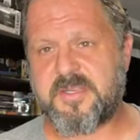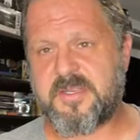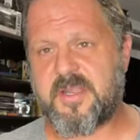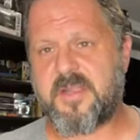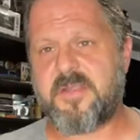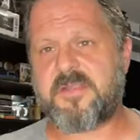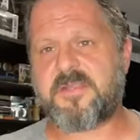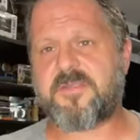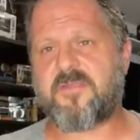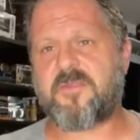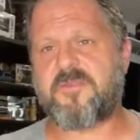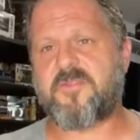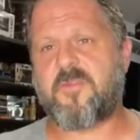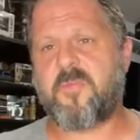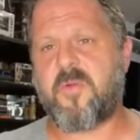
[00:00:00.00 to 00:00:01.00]
and
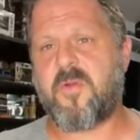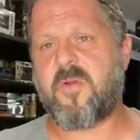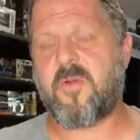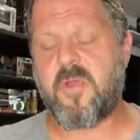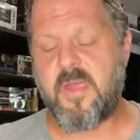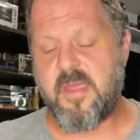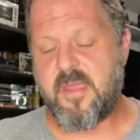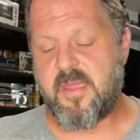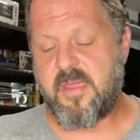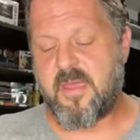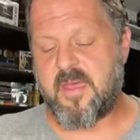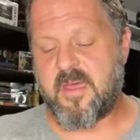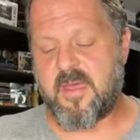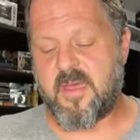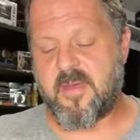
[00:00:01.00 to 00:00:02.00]
Stormtrooper
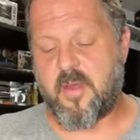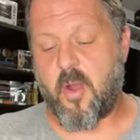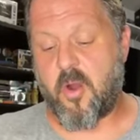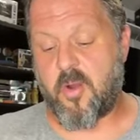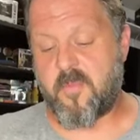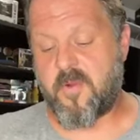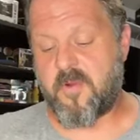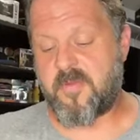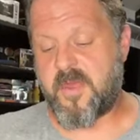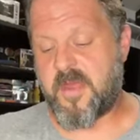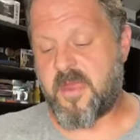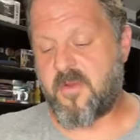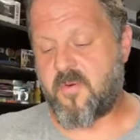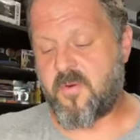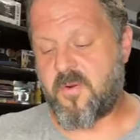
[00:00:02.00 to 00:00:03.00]
armor that
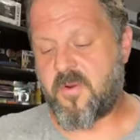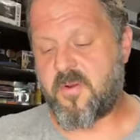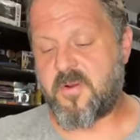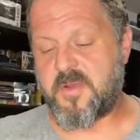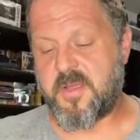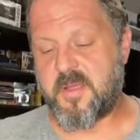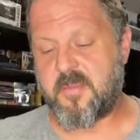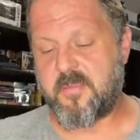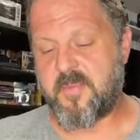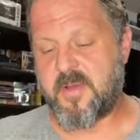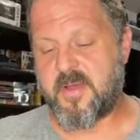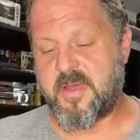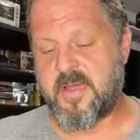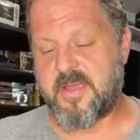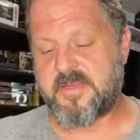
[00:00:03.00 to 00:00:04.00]
I ordered,
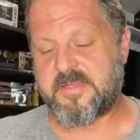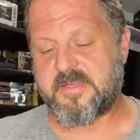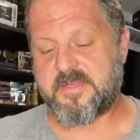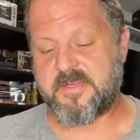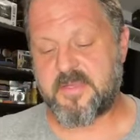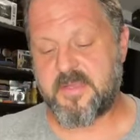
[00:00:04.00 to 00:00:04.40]
but